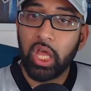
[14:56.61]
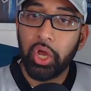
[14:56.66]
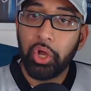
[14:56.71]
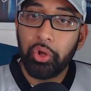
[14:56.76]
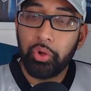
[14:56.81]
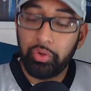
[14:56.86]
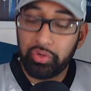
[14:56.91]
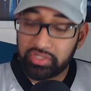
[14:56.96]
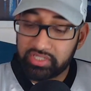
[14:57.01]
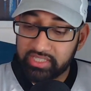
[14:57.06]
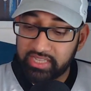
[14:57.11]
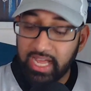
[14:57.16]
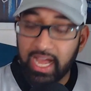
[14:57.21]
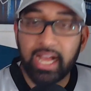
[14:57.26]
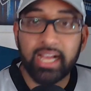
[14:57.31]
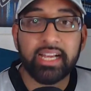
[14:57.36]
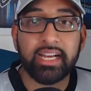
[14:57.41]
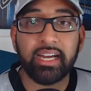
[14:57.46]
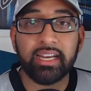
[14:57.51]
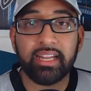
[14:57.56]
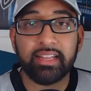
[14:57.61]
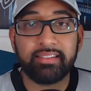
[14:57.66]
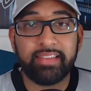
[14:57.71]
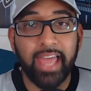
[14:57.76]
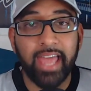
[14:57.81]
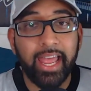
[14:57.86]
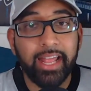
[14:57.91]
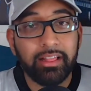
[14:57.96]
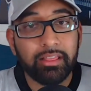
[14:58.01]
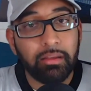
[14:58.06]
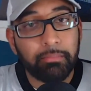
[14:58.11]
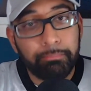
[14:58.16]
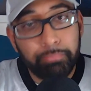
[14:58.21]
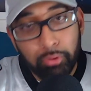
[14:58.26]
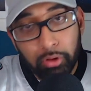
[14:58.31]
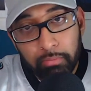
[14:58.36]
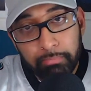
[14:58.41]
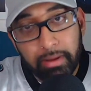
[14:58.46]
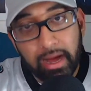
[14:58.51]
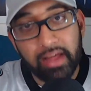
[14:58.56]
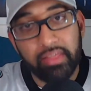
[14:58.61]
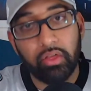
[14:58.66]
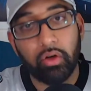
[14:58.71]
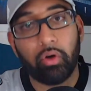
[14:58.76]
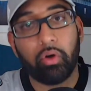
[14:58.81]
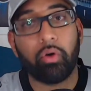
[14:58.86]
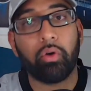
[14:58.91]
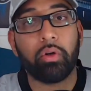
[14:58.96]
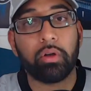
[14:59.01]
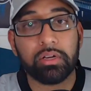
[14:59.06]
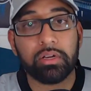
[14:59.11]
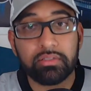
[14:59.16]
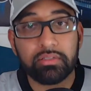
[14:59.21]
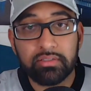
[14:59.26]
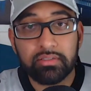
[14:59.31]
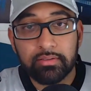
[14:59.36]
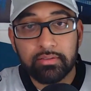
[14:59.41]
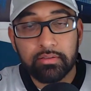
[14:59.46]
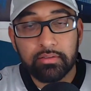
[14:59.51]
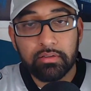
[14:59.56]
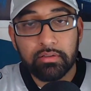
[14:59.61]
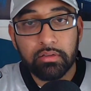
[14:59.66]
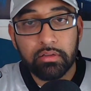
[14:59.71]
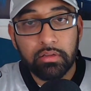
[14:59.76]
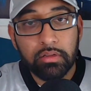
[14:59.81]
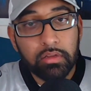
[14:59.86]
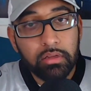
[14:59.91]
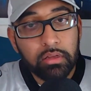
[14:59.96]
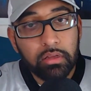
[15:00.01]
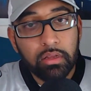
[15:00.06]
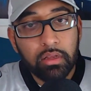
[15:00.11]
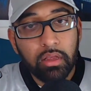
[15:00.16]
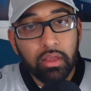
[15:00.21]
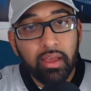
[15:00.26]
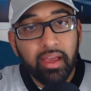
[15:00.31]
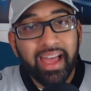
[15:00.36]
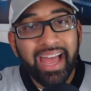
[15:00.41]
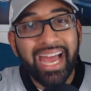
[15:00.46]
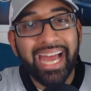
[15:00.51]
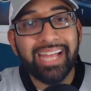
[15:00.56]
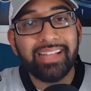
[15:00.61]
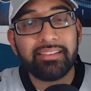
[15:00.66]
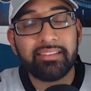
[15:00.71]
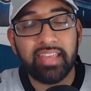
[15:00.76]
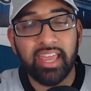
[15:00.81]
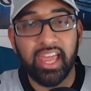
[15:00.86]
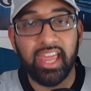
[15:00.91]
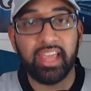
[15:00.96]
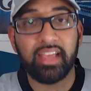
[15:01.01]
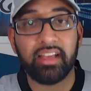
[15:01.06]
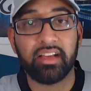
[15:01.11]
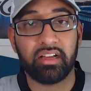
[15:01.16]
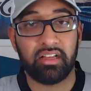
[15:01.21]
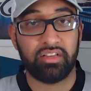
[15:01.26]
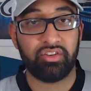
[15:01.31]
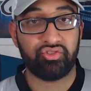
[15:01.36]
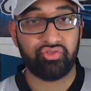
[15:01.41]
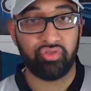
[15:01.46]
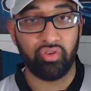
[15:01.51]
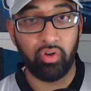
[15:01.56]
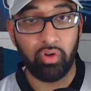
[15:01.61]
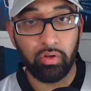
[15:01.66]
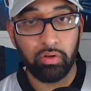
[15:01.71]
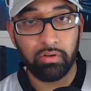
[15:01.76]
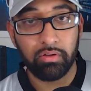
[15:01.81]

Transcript: who's not going to take the bull by the horns and take control.